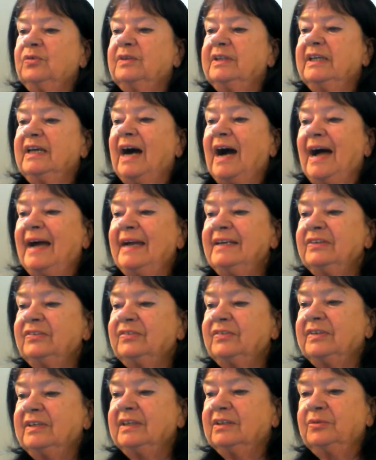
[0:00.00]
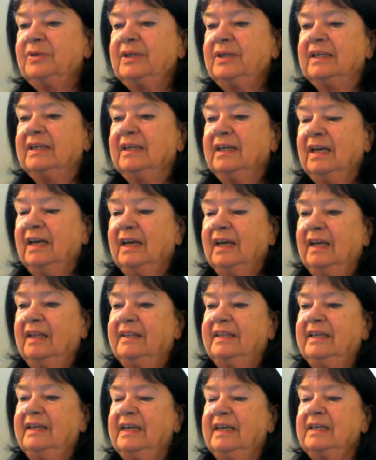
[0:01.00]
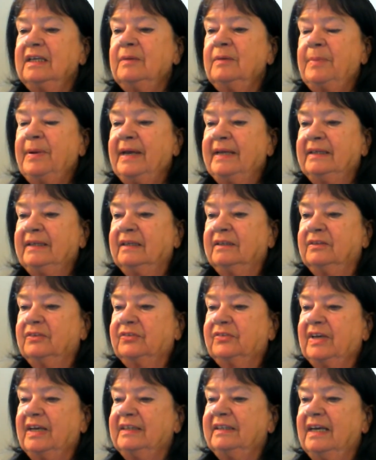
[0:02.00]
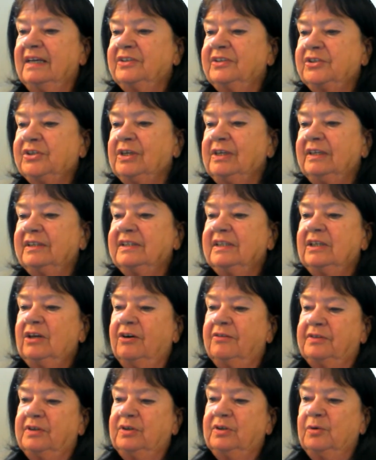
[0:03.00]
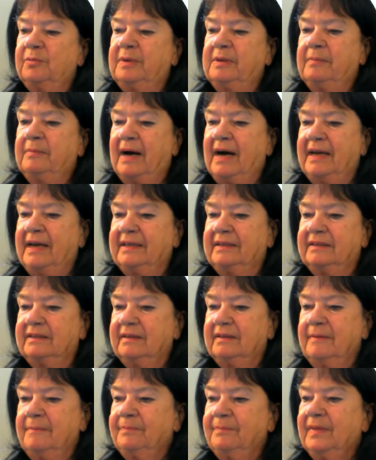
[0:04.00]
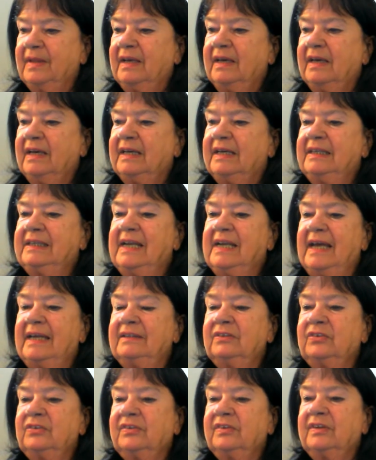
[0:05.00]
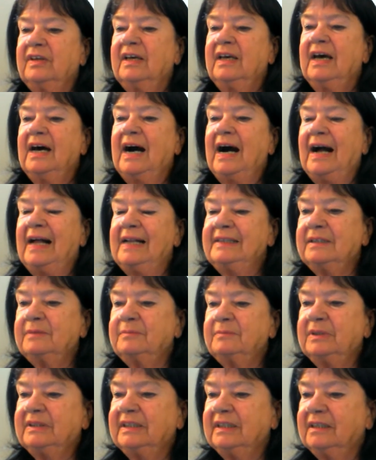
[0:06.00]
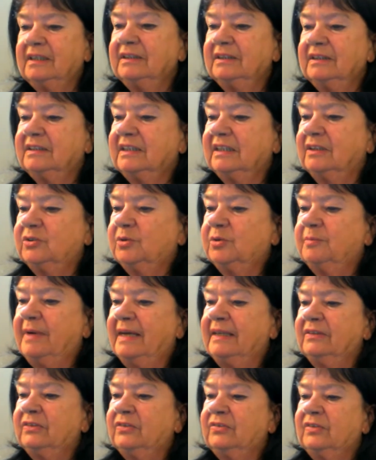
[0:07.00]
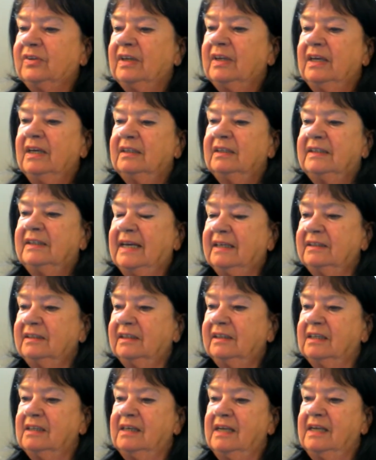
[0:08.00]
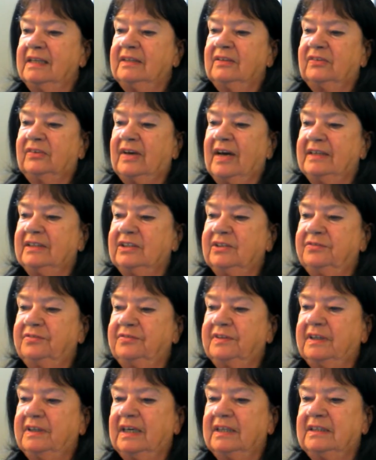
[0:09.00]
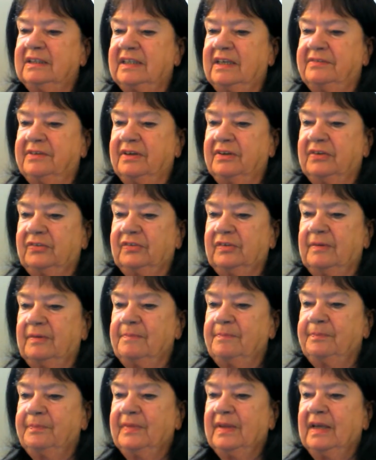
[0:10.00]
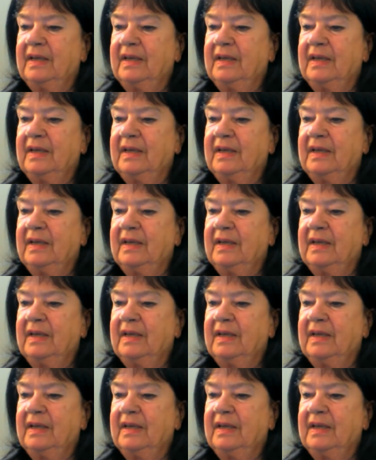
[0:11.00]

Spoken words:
to the highest degree the independence and agility of the human mind. It lends ultimate dignity to man's technical and scientific endeavors.